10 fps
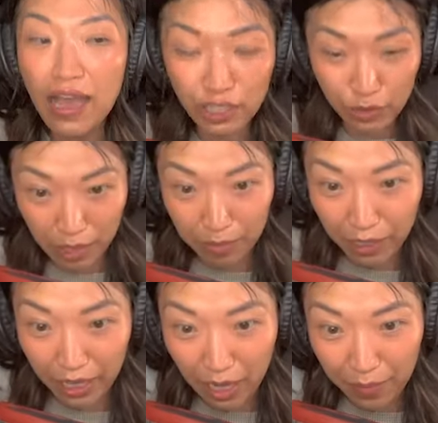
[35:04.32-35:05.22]
She was
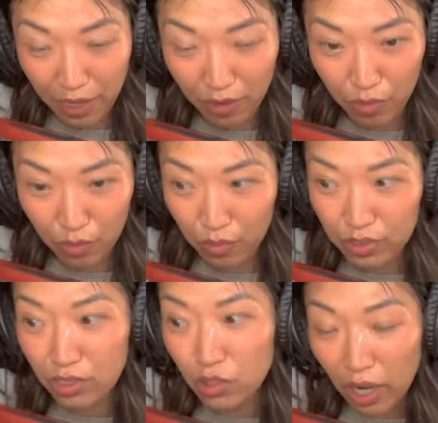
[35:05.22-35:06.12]
complaining about
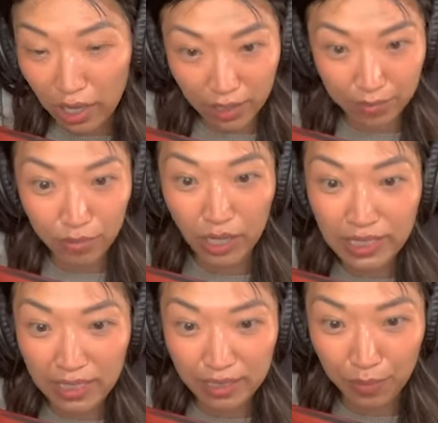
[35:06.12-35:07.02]

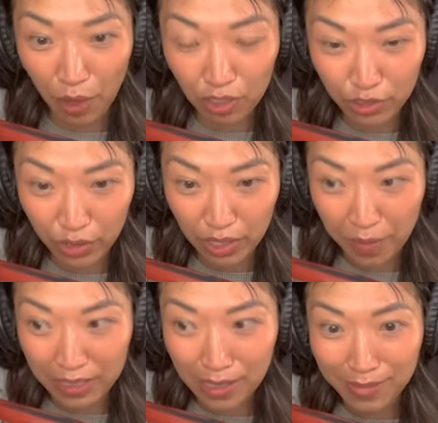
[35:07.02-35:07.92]
attending DePaul during the
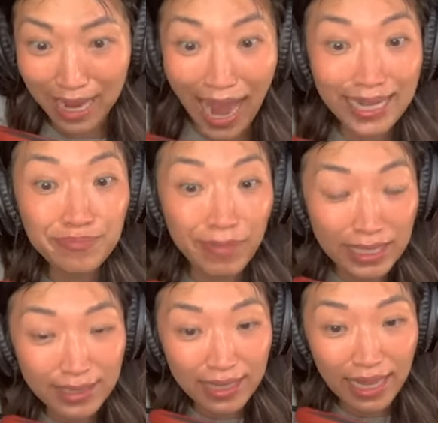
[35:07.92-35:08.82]
pandemic. I
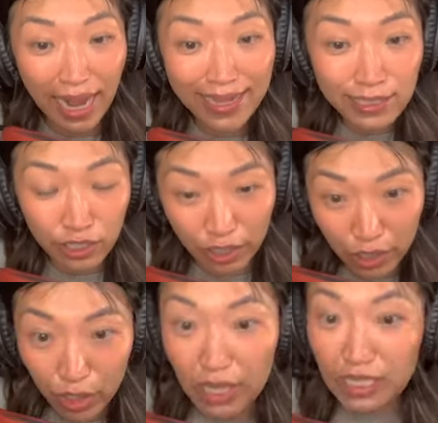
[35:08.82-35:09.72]
mentioned that I had
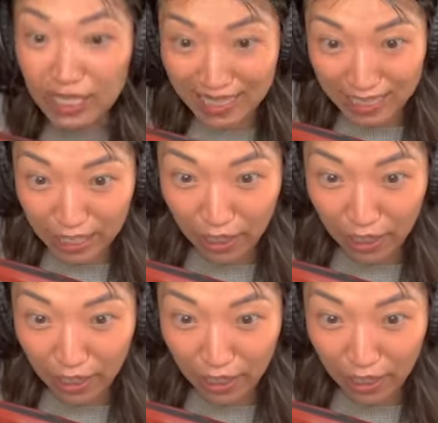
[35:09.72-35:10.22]
started teaching